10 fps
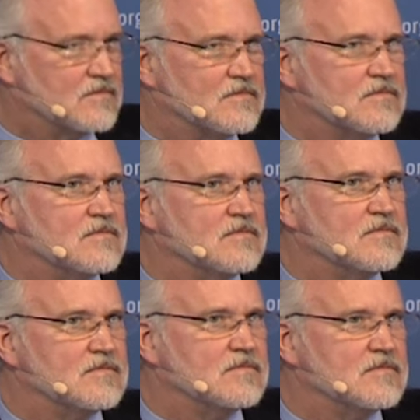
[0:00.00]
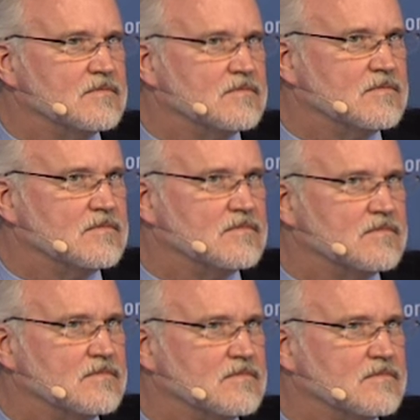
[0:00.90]

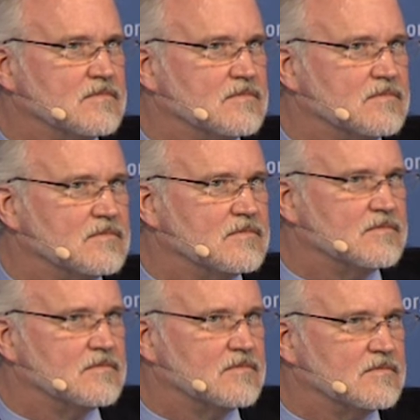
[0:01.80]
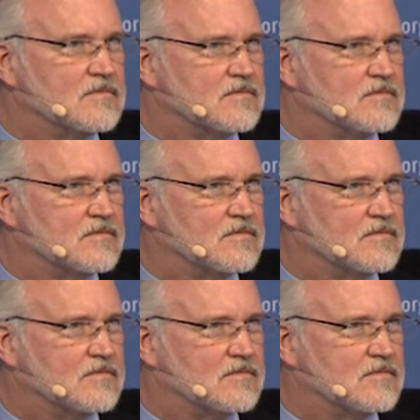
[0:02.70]

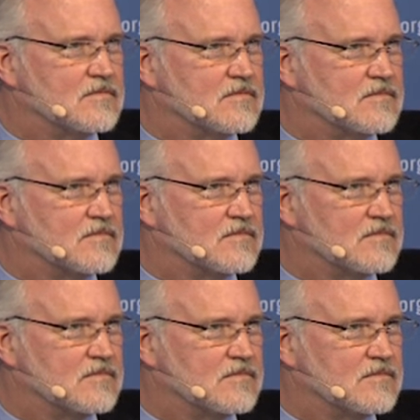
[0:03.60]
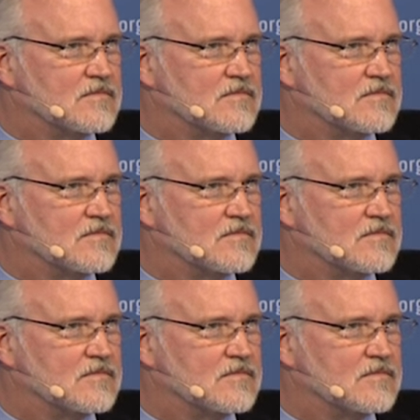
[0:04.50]
[no speech]